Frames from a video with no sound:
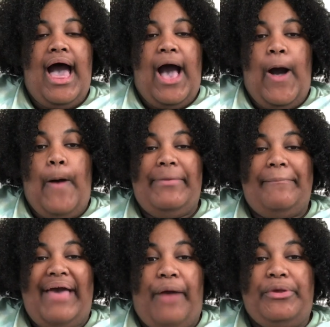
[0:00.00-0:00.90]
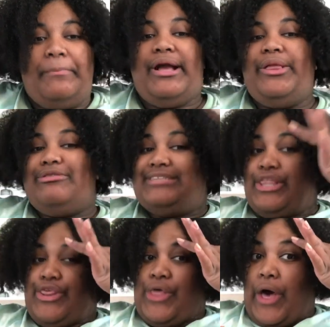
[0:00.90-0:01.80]
I'll be back with my closing
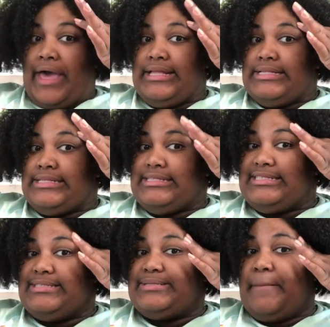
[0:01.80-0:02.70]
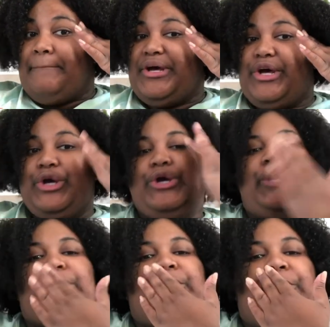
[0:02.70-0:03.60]
thoughts. But
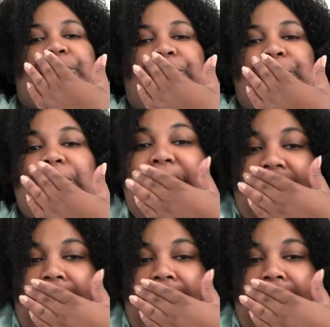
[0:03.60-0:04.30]
good grief.